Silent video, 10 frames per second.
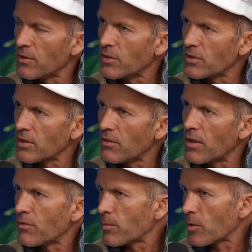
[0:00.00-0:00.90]
lift yourself
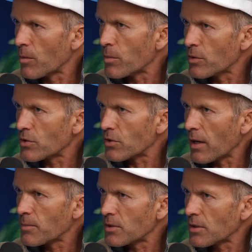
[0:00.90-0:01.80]
up from your own
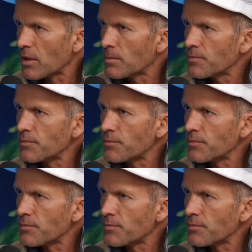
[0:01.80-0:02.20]
bootstraps, you know?